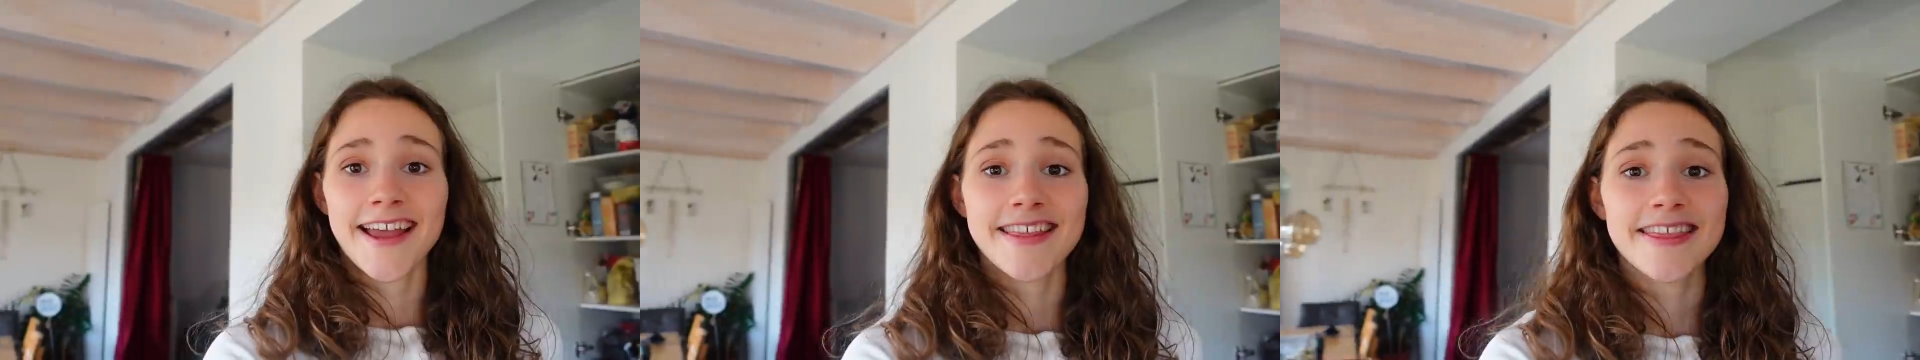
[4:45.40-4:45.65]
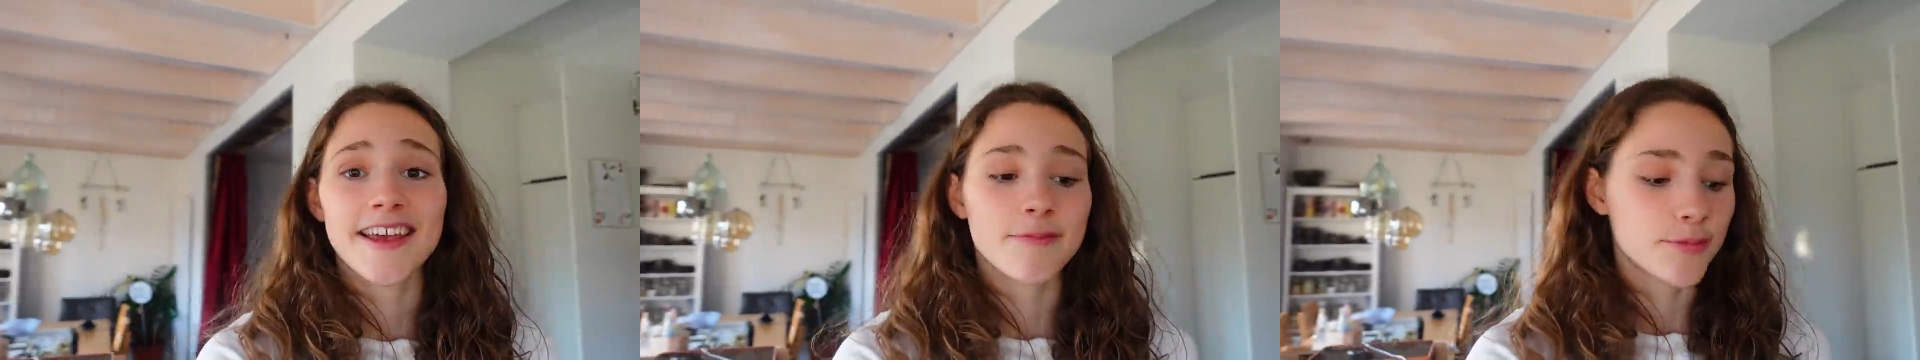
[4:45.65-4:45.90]

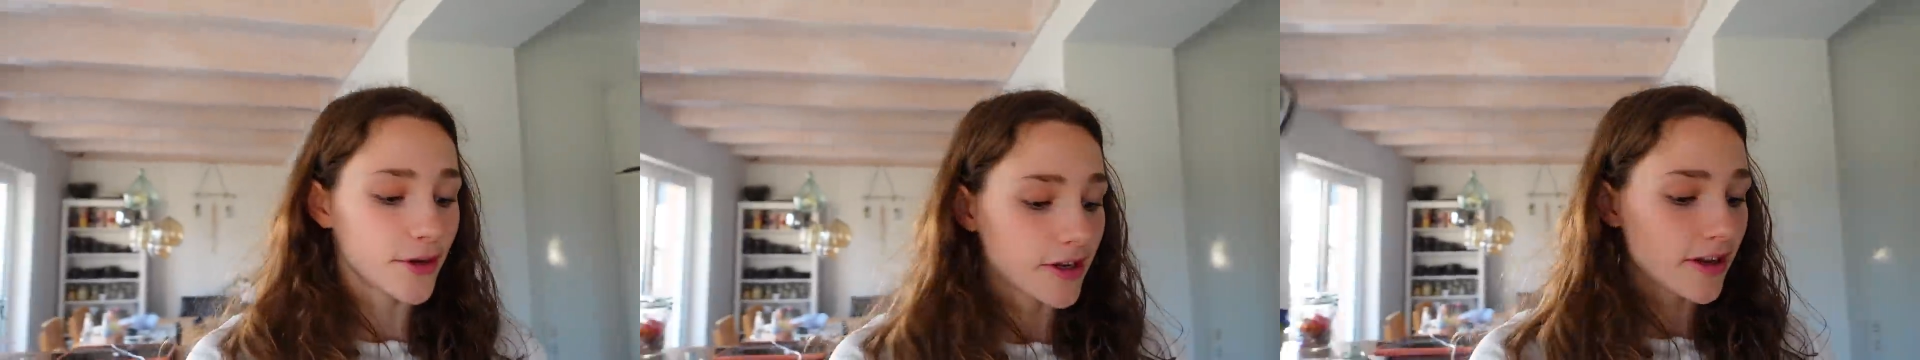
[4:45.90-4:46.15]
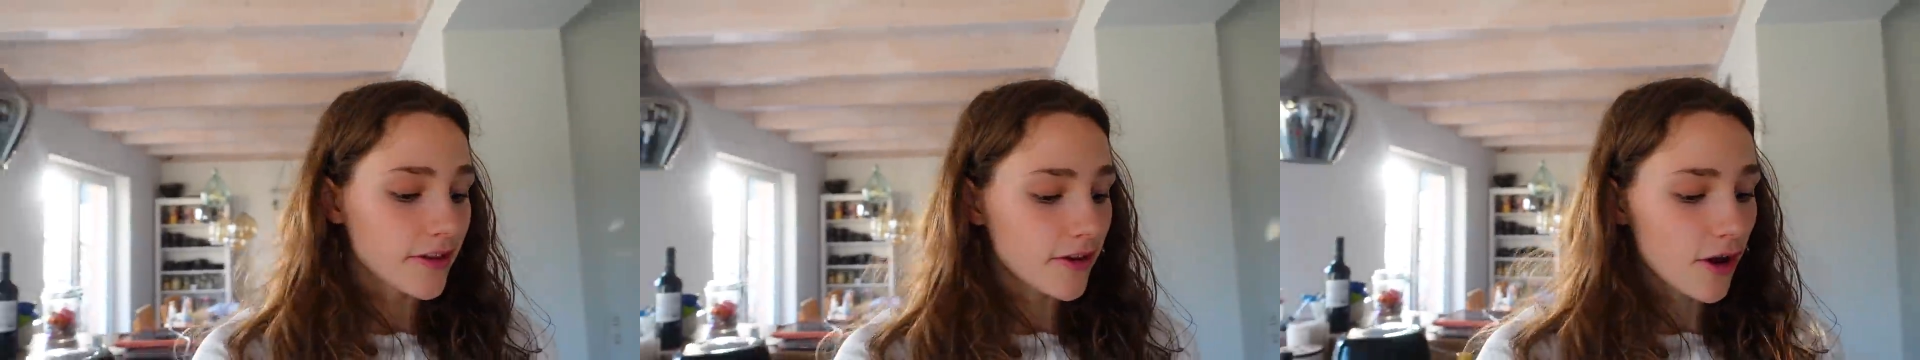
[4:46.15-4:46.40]
And then put
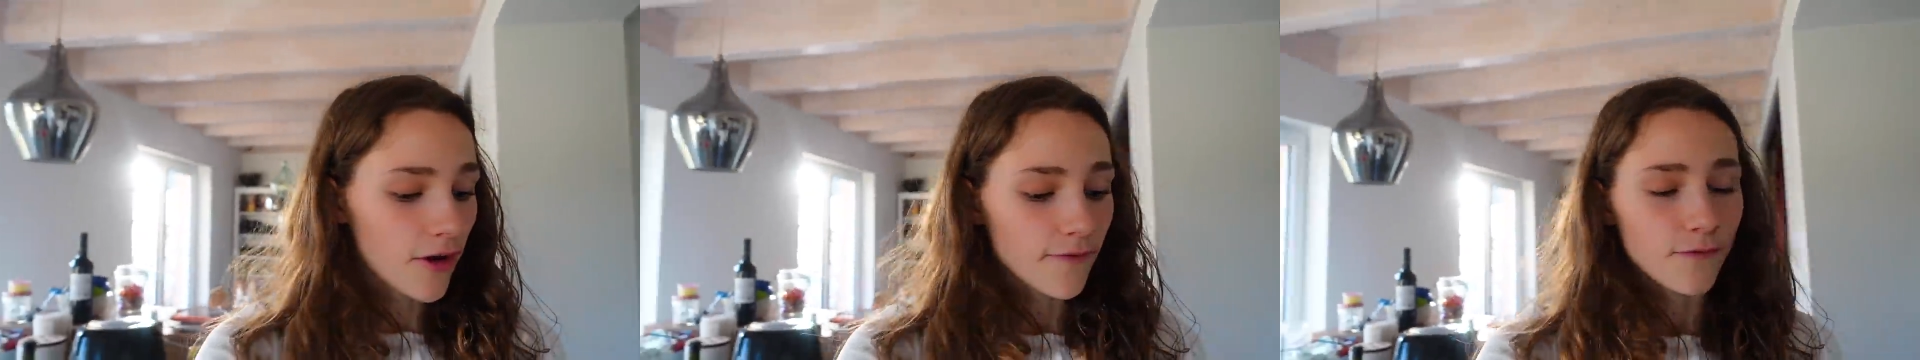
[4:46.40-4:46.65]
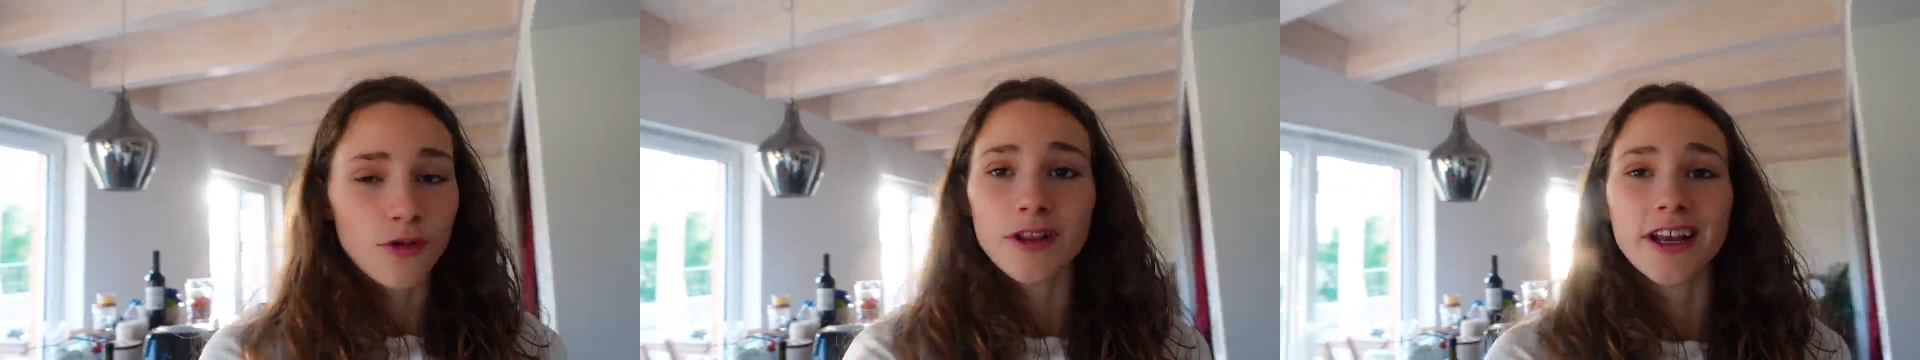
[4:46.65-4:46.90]
it in the
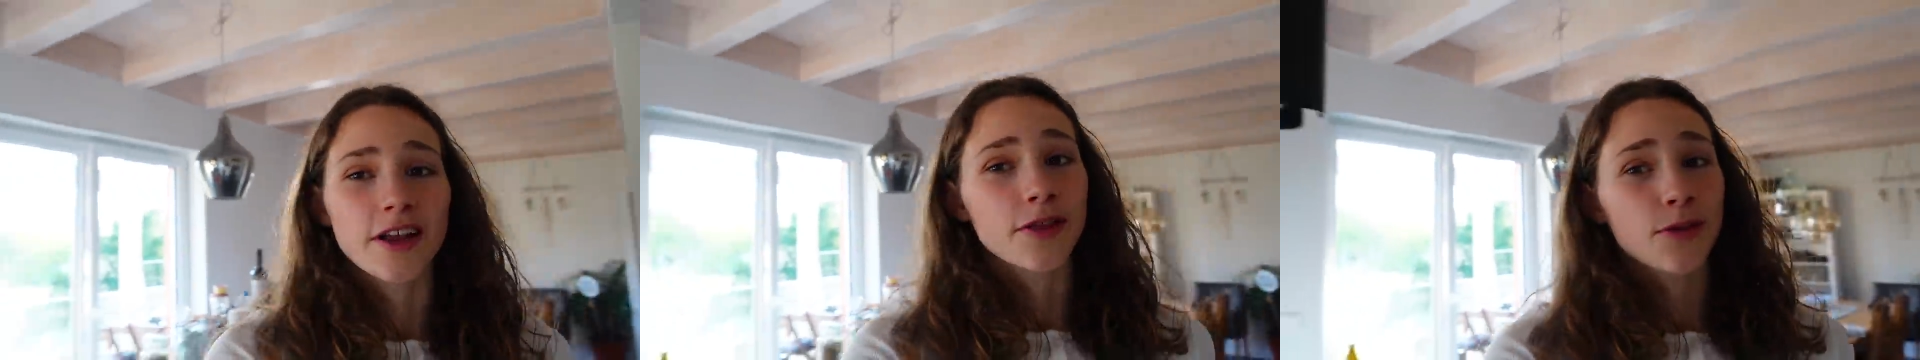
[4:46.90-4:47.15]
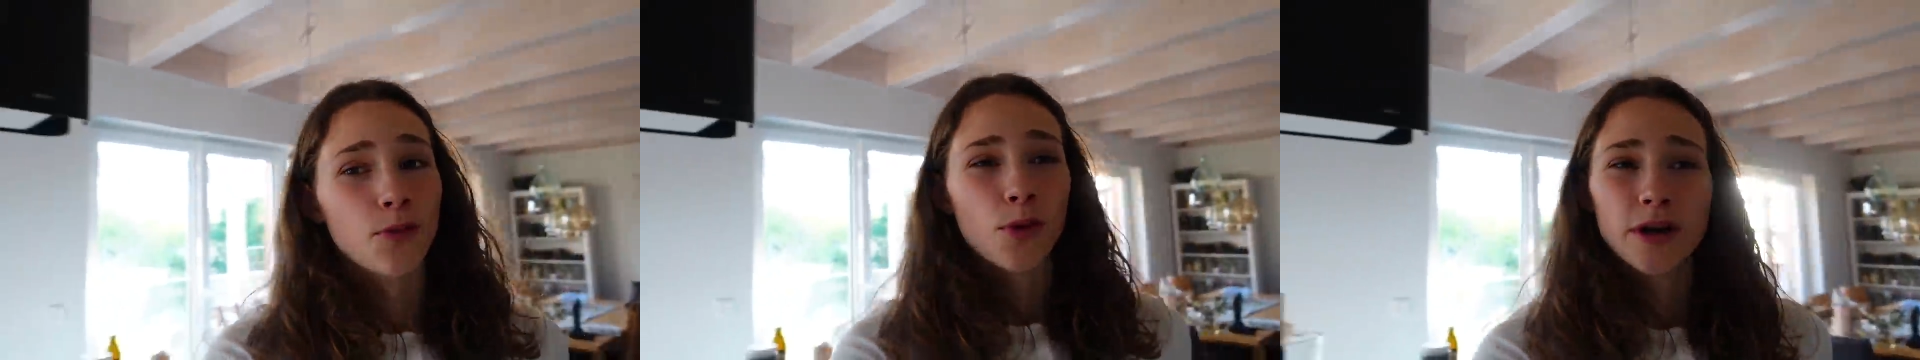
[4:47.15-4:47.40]
oven for like
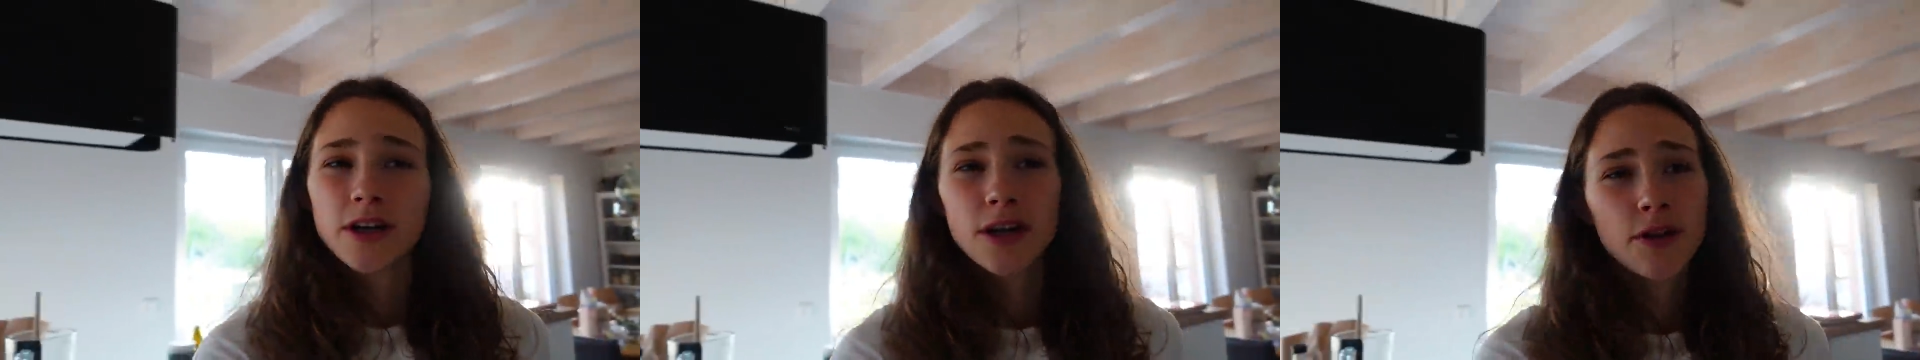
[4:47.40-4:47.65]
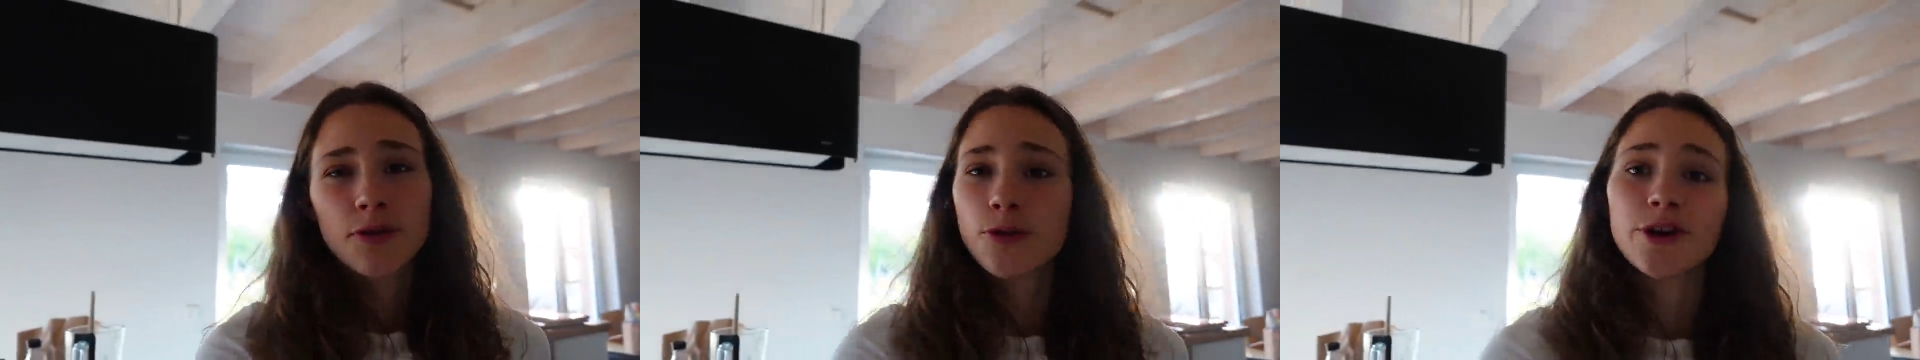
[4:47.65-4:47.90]

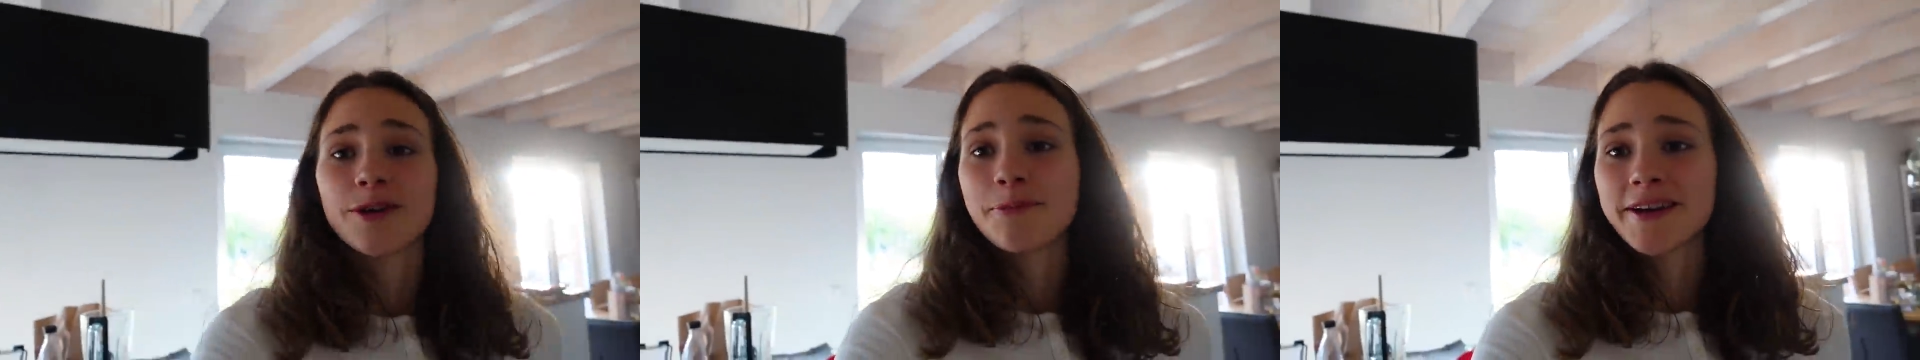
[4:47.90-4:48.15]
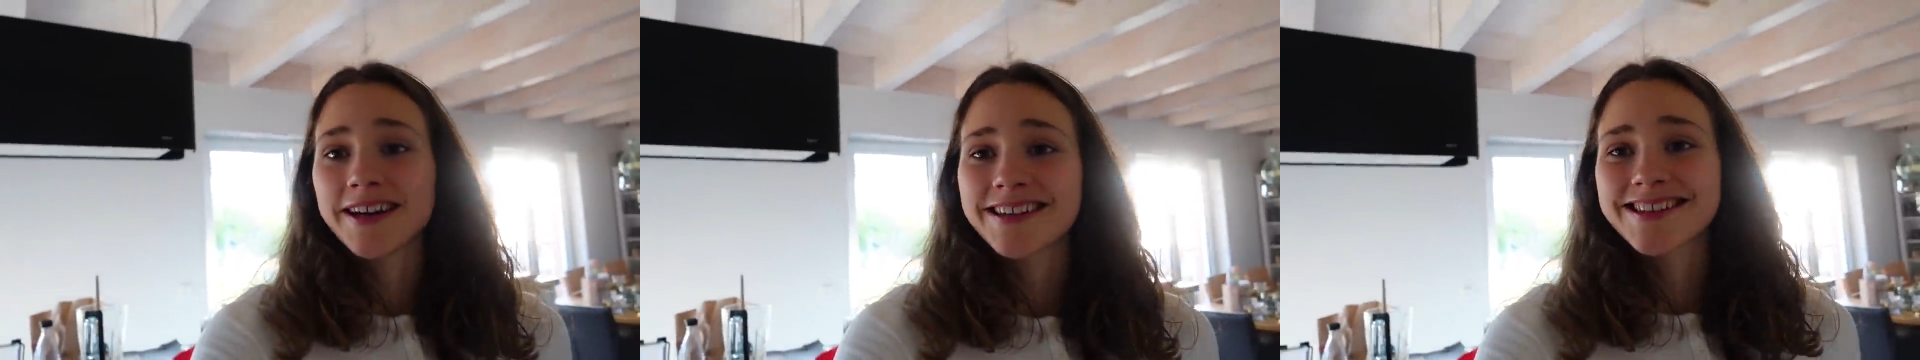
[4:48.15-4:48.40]
20-30
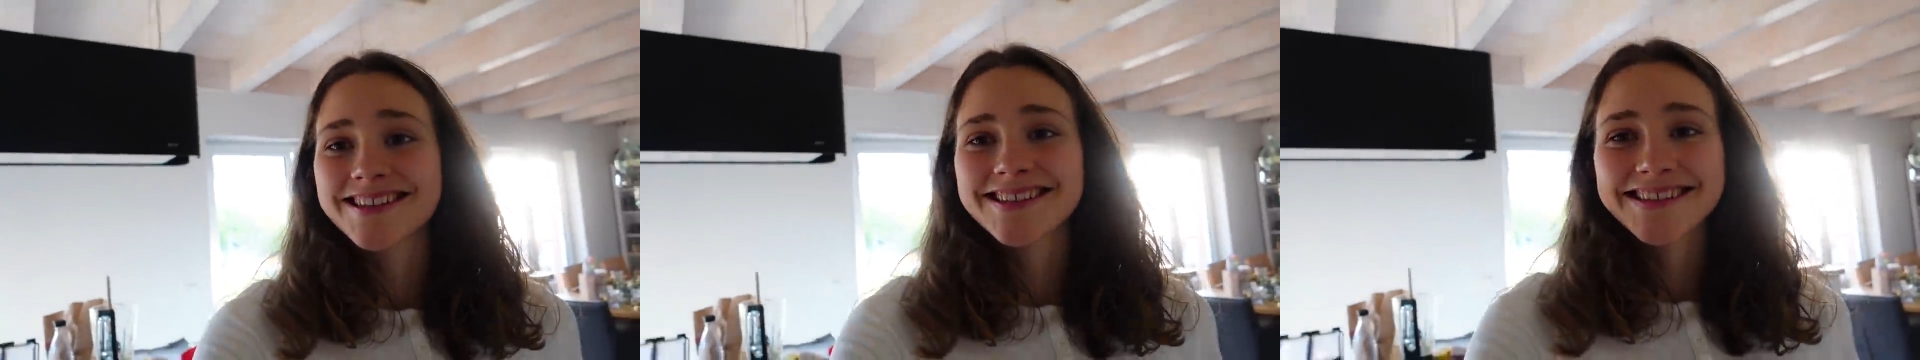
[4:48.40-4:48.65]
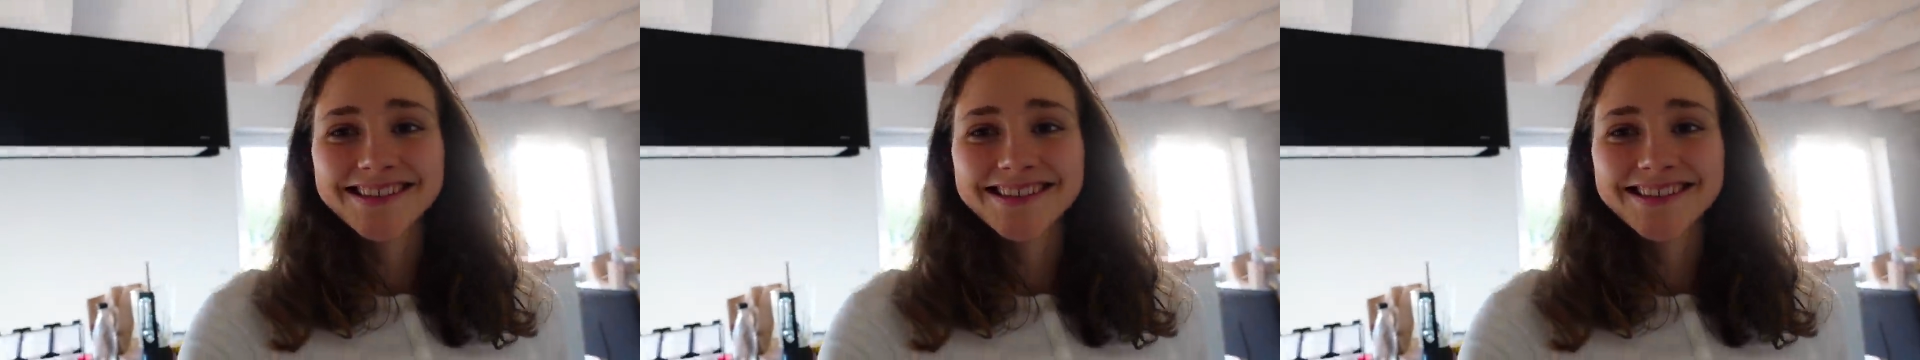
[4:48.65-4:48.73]
minutes.